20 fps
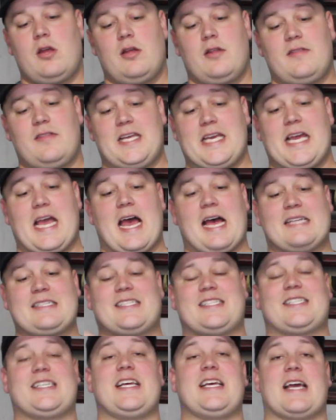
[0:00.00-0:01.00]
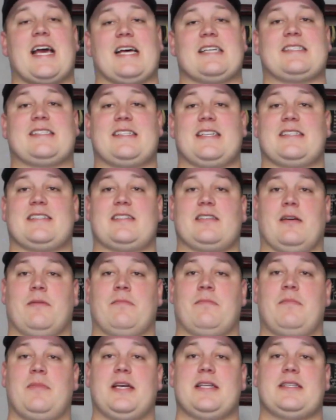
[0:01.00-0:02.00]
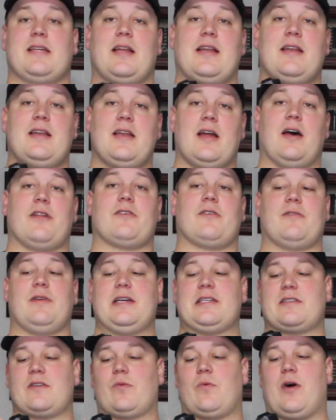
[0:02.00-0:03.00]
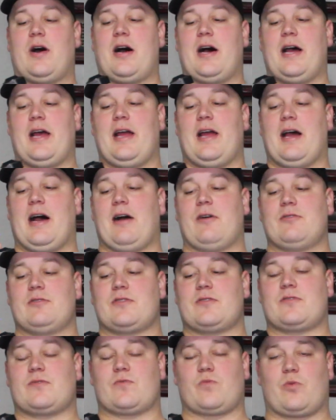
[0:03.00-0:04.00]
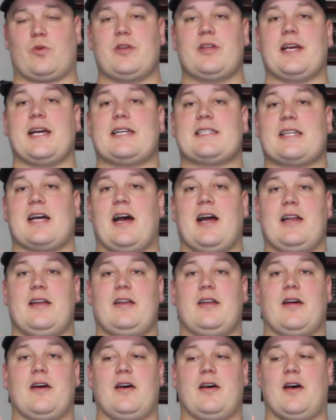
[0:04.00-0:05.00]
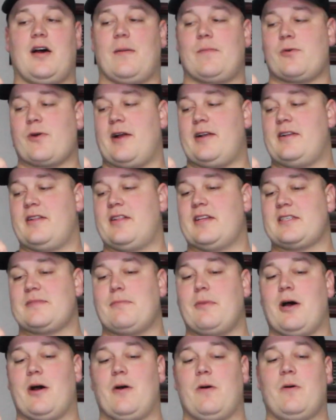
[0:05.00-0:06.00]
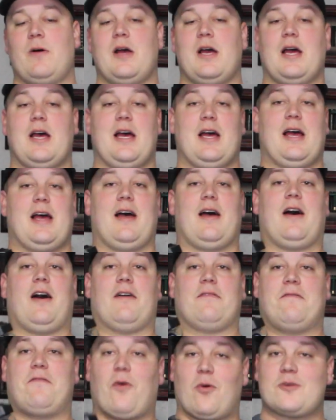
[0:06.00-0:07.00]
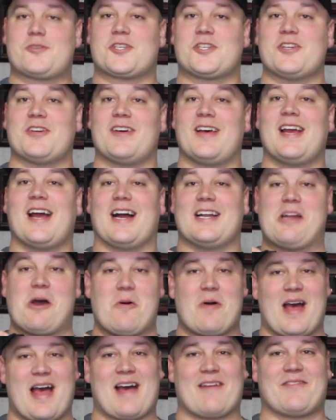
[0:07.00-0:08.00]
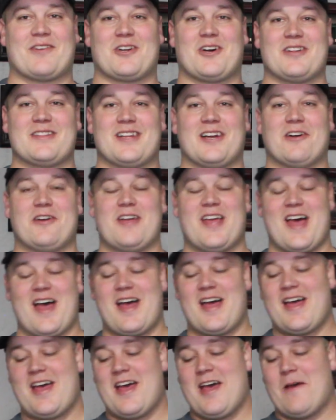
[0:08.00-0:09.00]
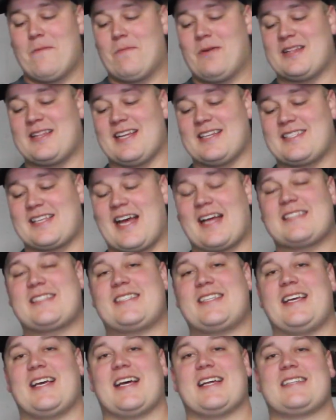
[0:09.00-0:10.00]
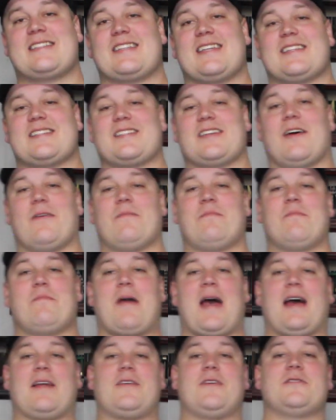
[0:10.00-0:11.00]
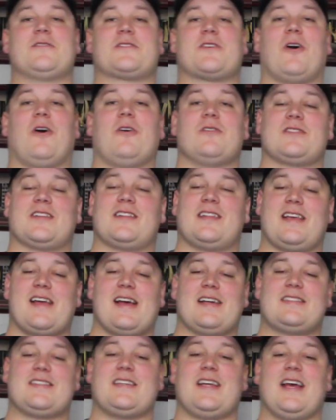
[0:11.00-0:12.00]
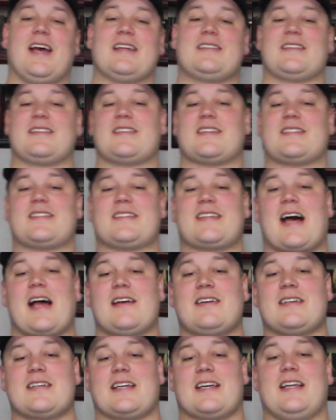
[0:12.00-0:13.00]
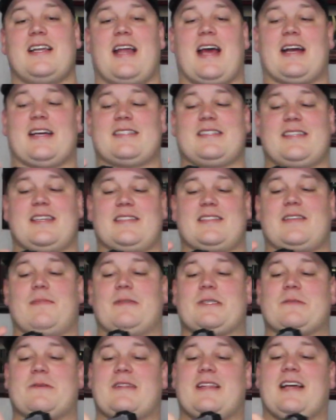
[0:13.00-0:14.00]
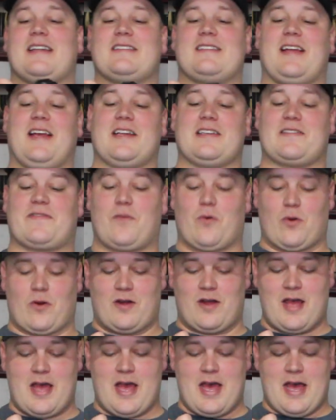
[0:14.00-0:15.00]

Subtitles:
The SCS system is another reason why I was really excited to upgrade to this bow. Unfortunately, I don't have it on there yet, but this SCS system, Mathews calls it the SCS, it's a silent connect system is what that stands for.